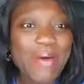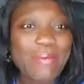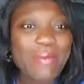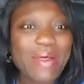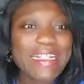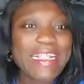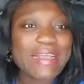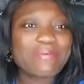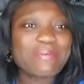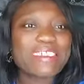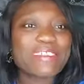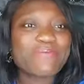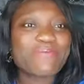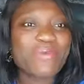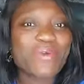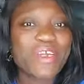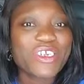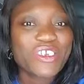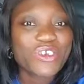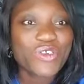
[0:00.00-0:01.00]
My name is
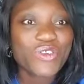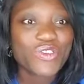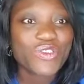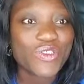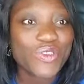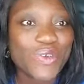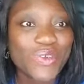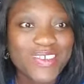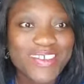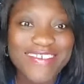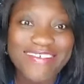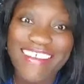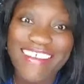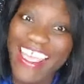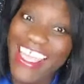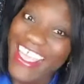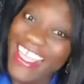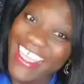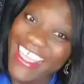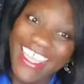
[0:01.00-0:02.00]
Precious
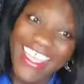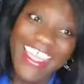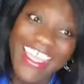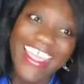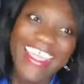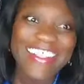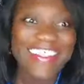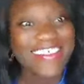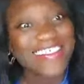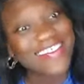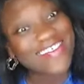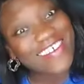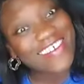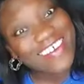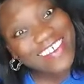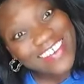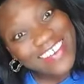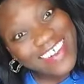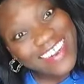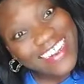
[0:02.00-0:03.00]
Toju, aka the
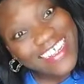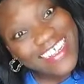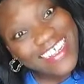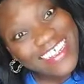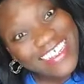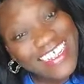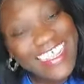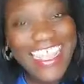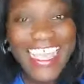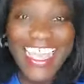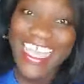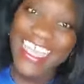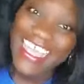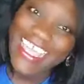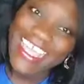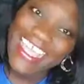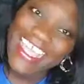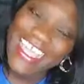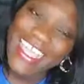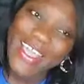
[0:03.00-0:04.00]
Structure Lady,
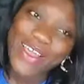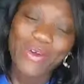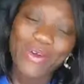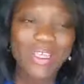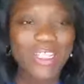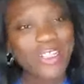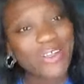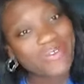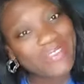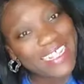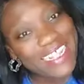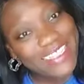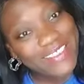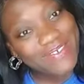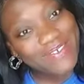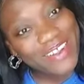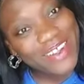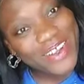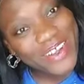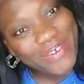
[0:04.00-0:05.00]
aka Queen of
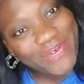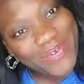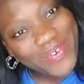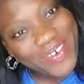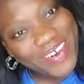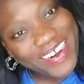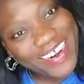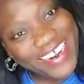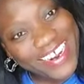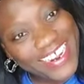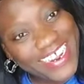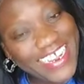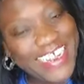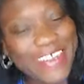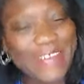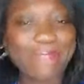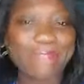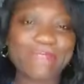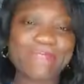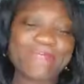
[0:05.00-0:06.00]
Debt
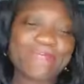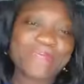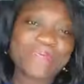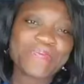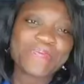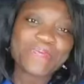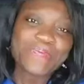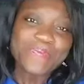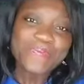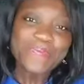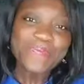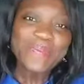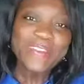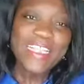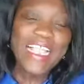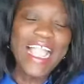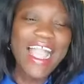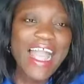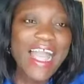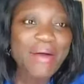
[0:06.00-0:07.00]
Recovery.
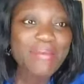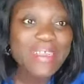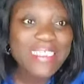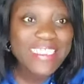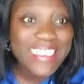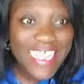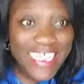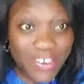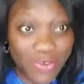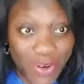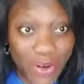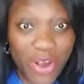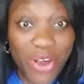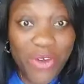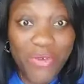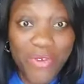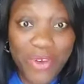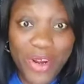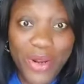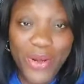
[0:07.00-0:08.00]
I'm a debt
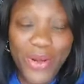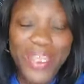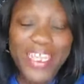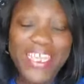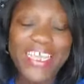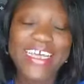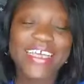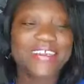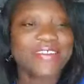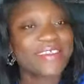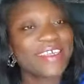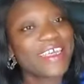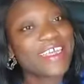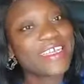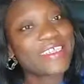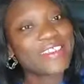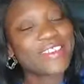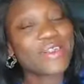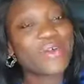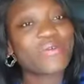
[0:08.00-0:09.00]
recovery lawyer,
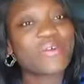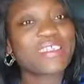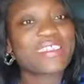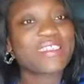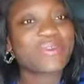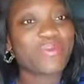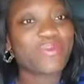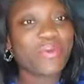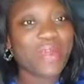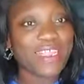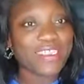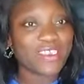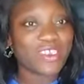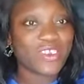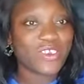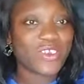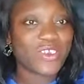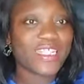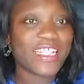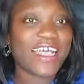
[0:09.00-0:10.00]
insolvency
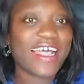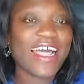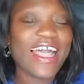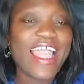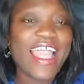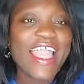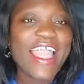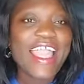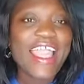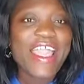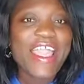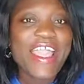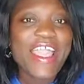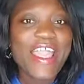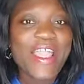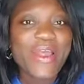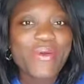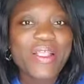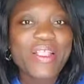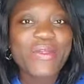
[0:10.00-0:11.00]
practitioner,
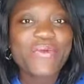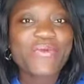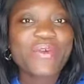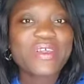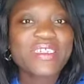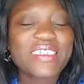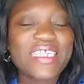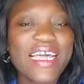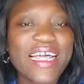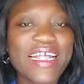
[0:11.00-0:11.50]
a credit risk